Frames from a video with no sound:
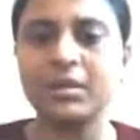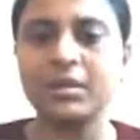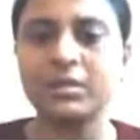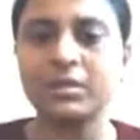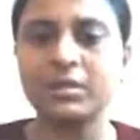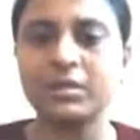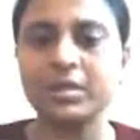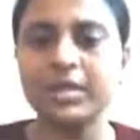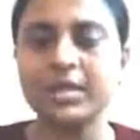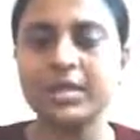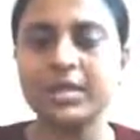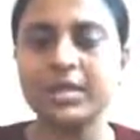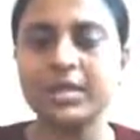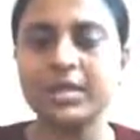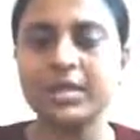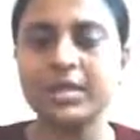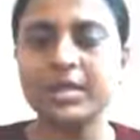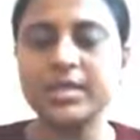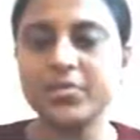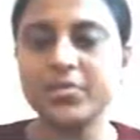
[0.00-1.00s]
Their
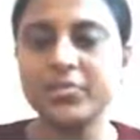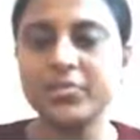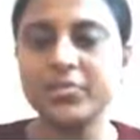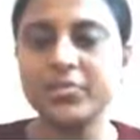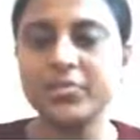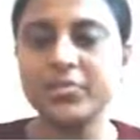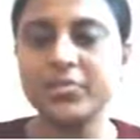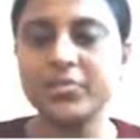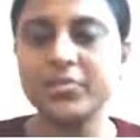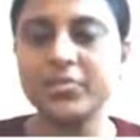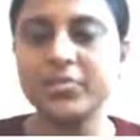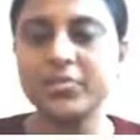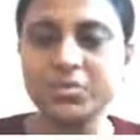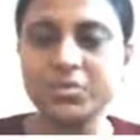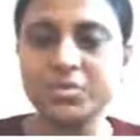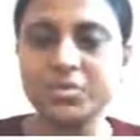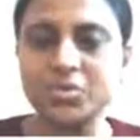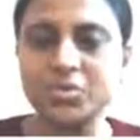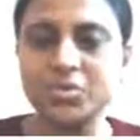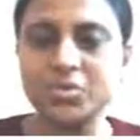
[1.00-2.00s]
sense of group is so
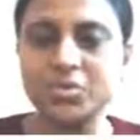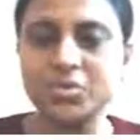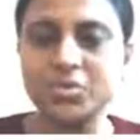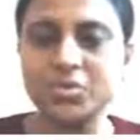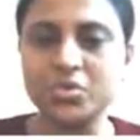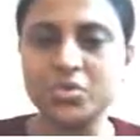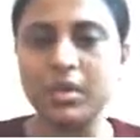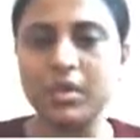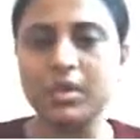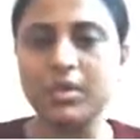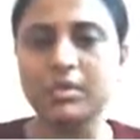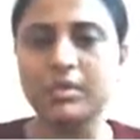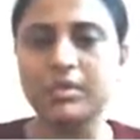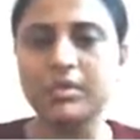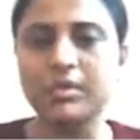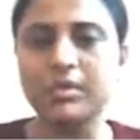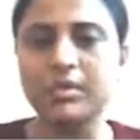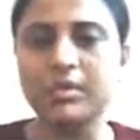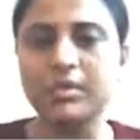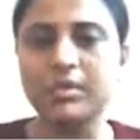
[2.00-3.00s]
strong
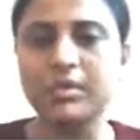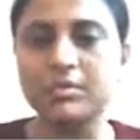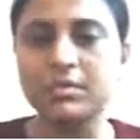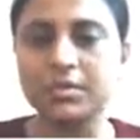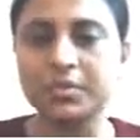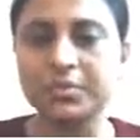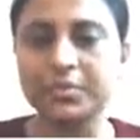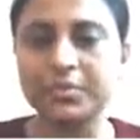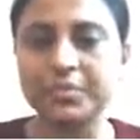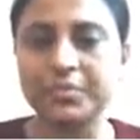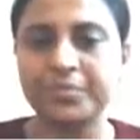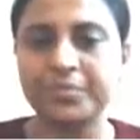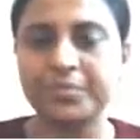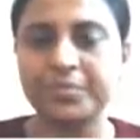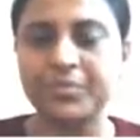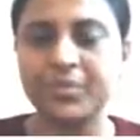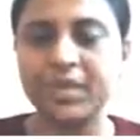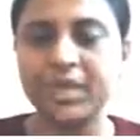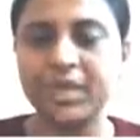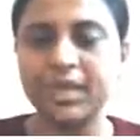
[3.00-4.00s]
that
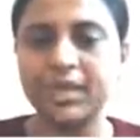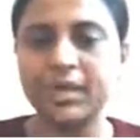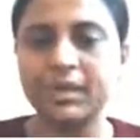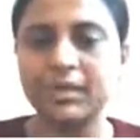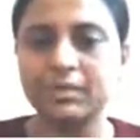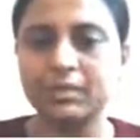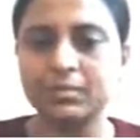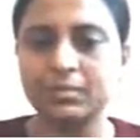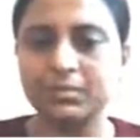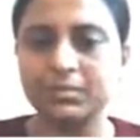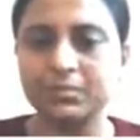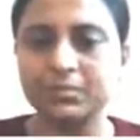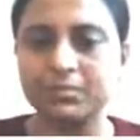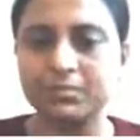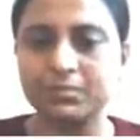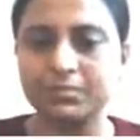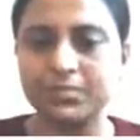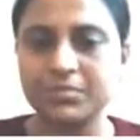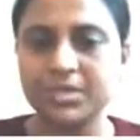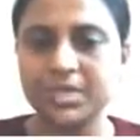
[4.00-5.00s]
they
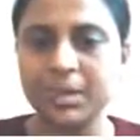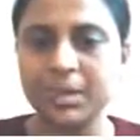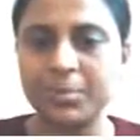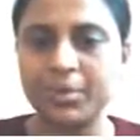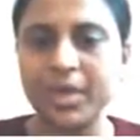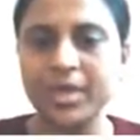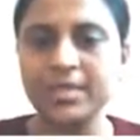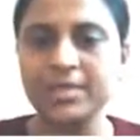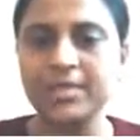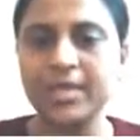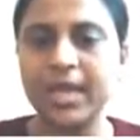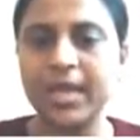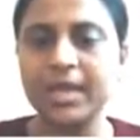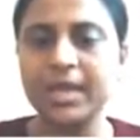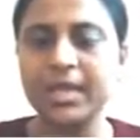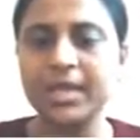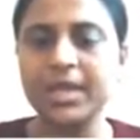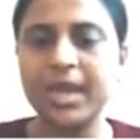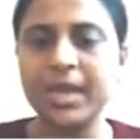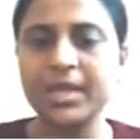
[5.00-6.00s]
suppress
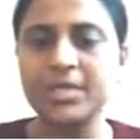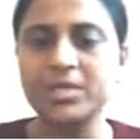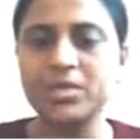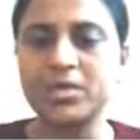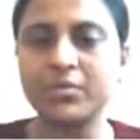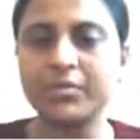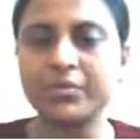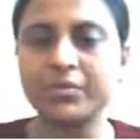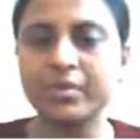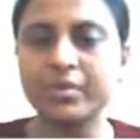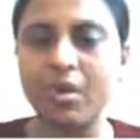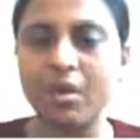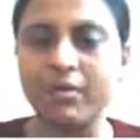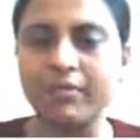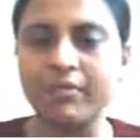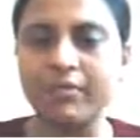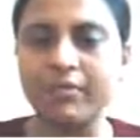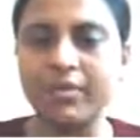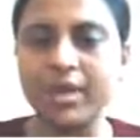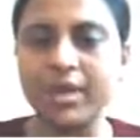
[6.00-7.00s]
any kind of
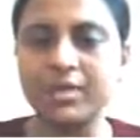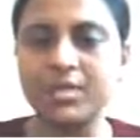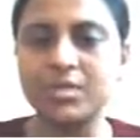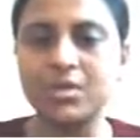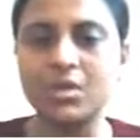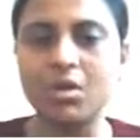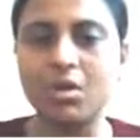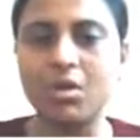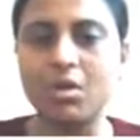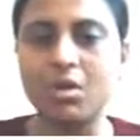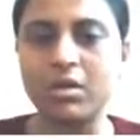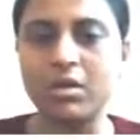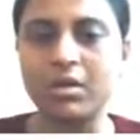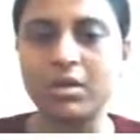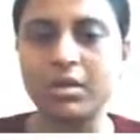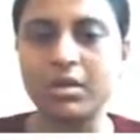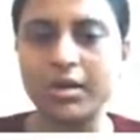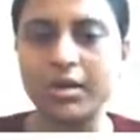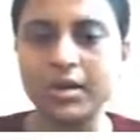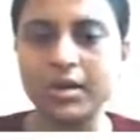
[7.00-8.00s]
conflict or
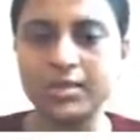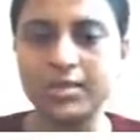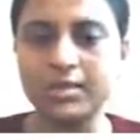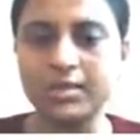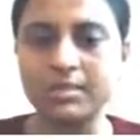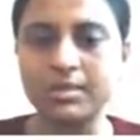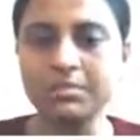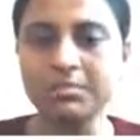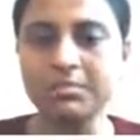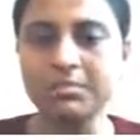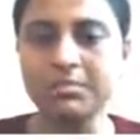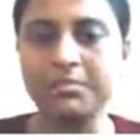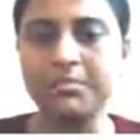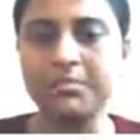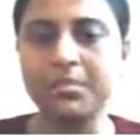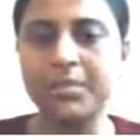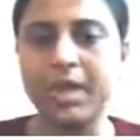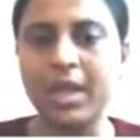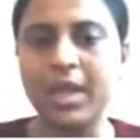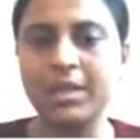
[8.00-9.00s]
criticism
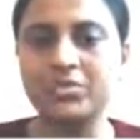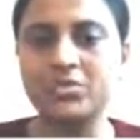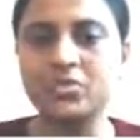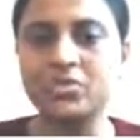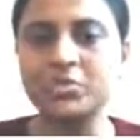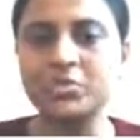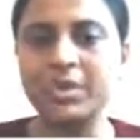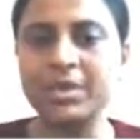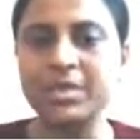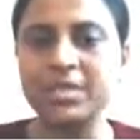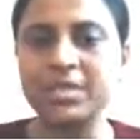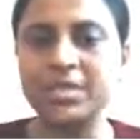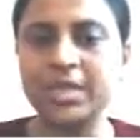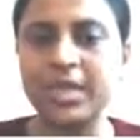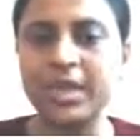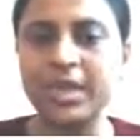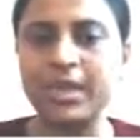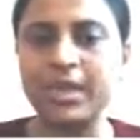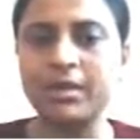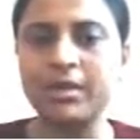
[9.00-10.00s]
and just
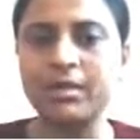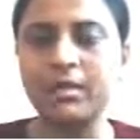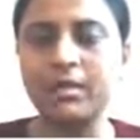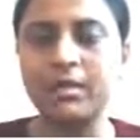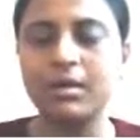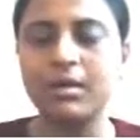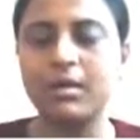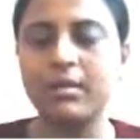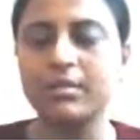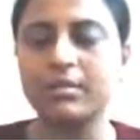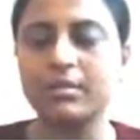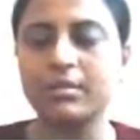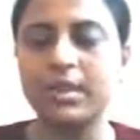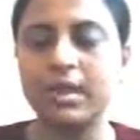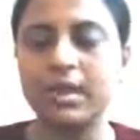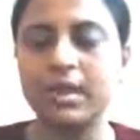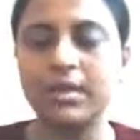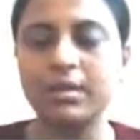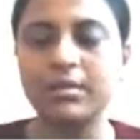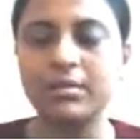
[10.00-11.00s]
maintain
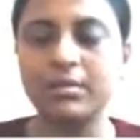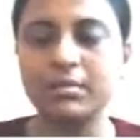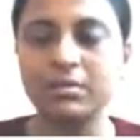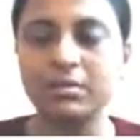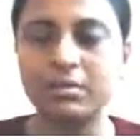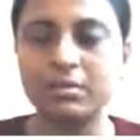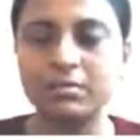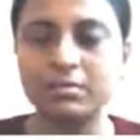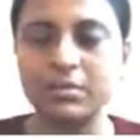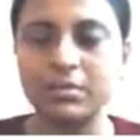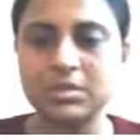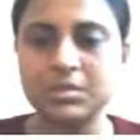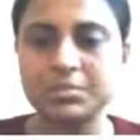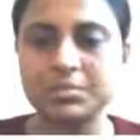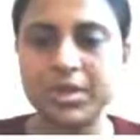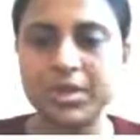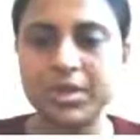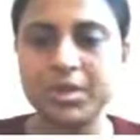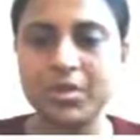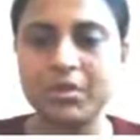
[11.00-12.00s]
their
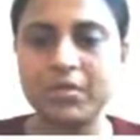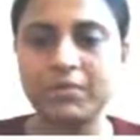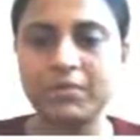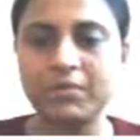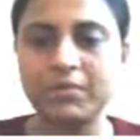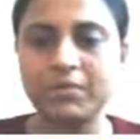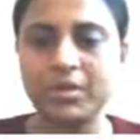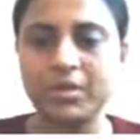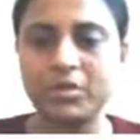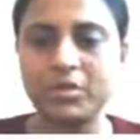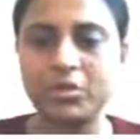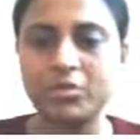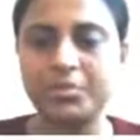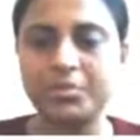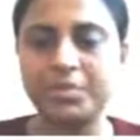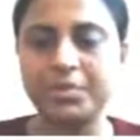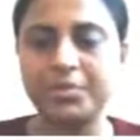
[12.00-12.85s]
spirit of a group.